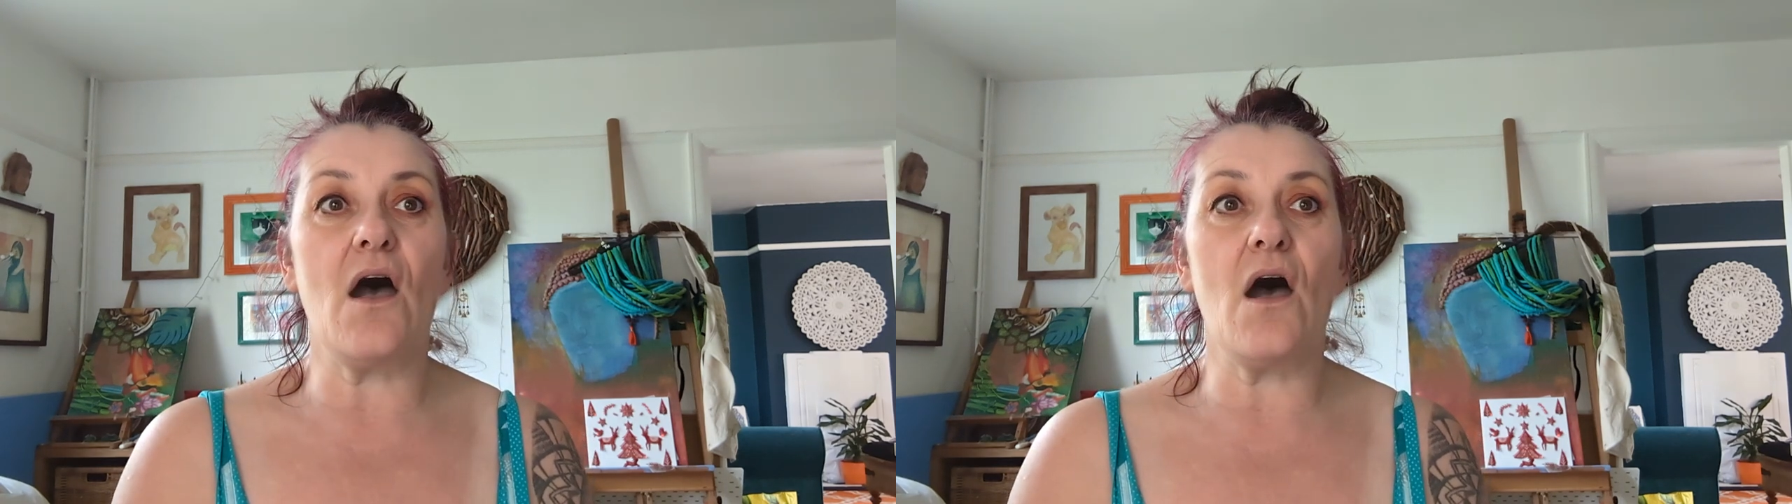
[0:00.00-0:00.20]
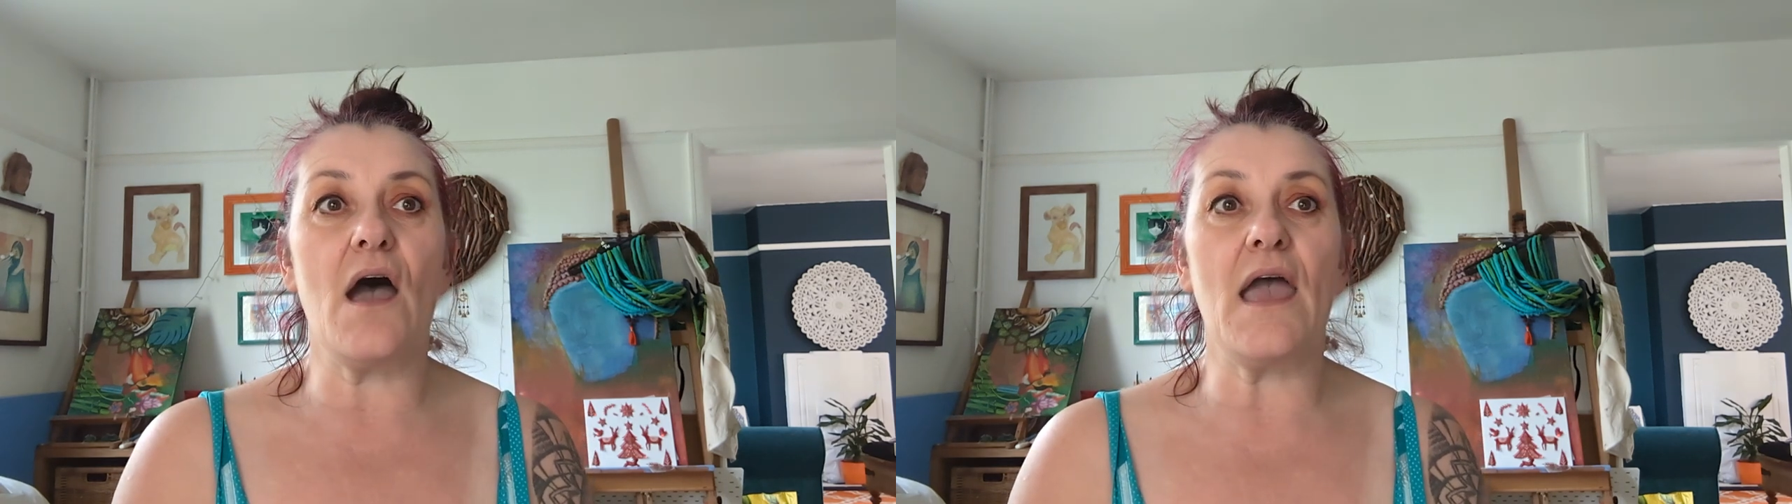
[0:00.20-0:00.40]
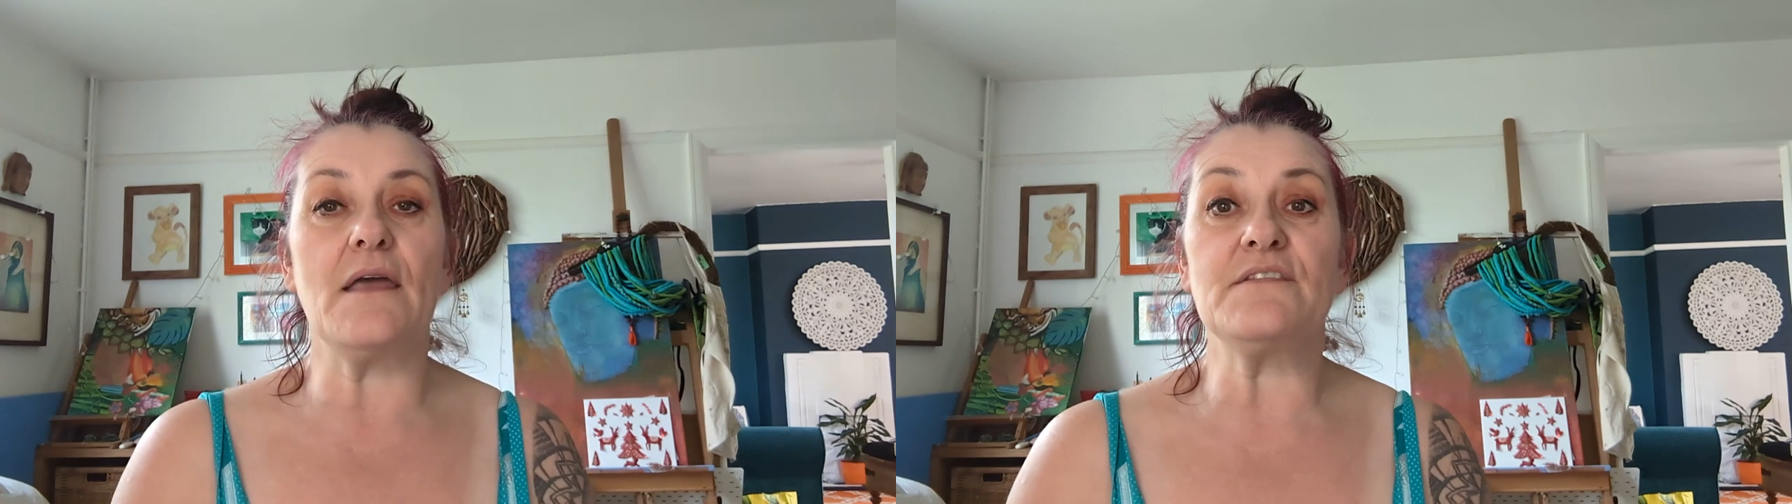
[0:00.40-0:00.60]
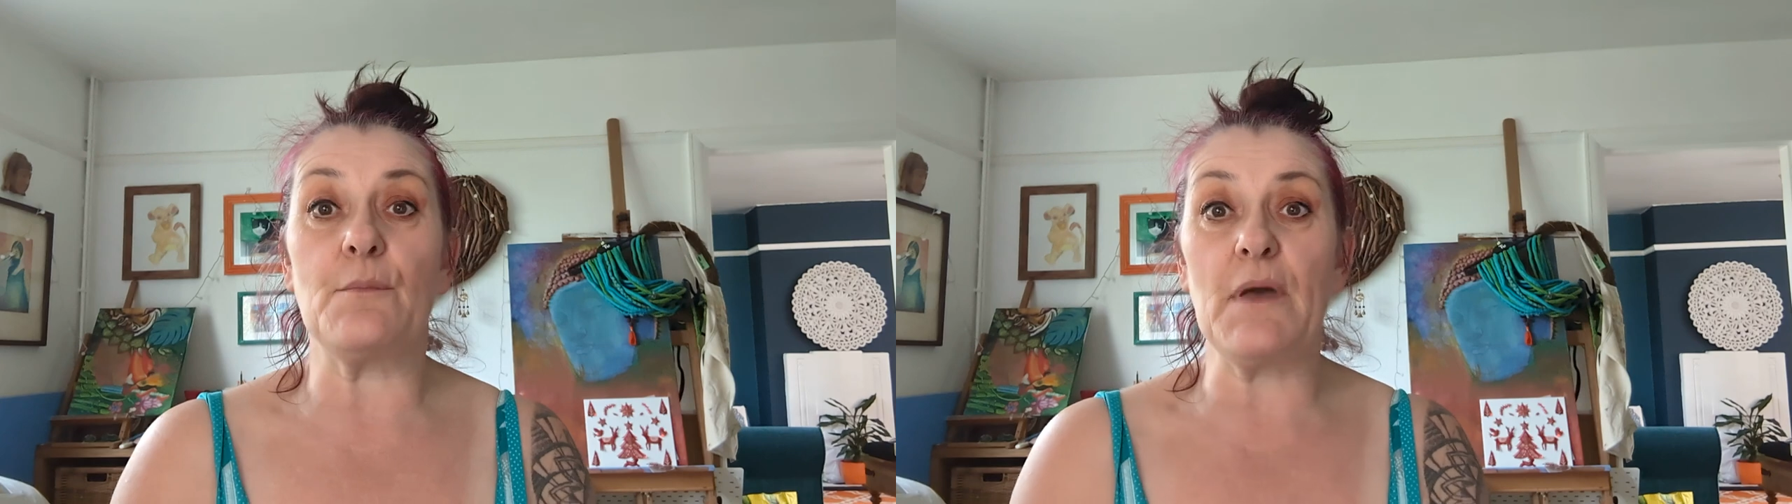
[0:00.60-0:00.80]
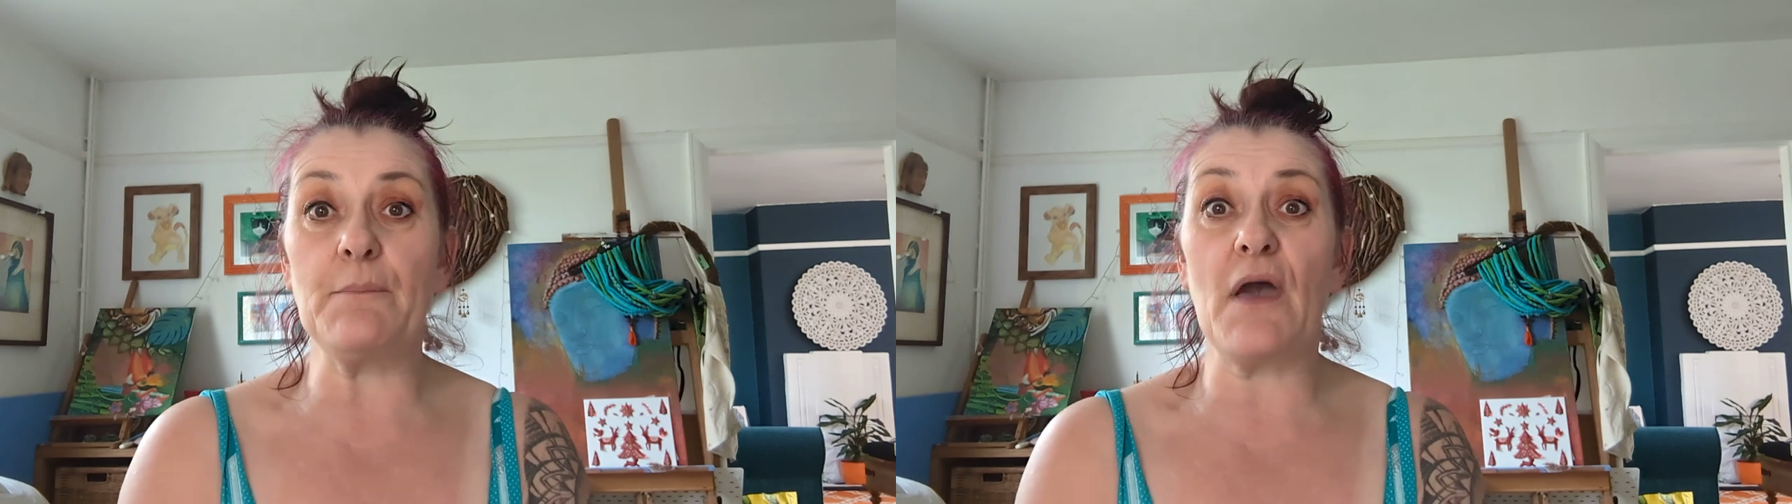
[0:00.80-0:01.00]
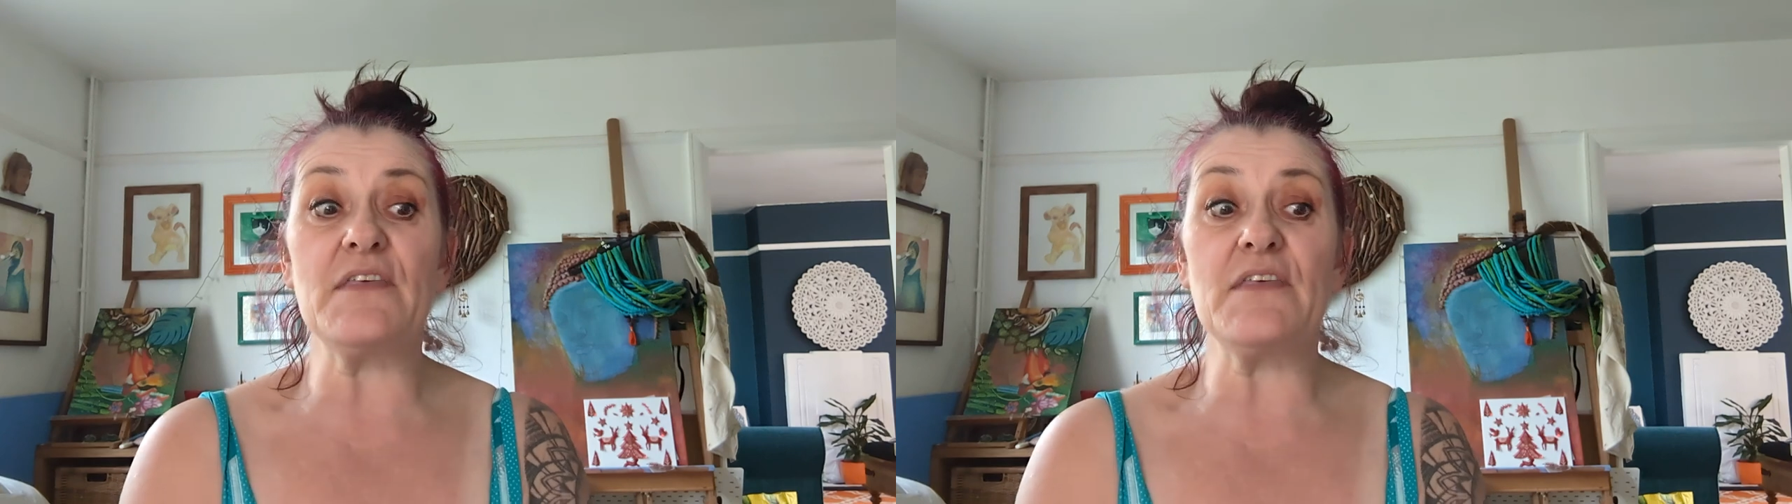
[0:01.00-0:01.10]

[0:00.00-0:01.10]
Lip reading: by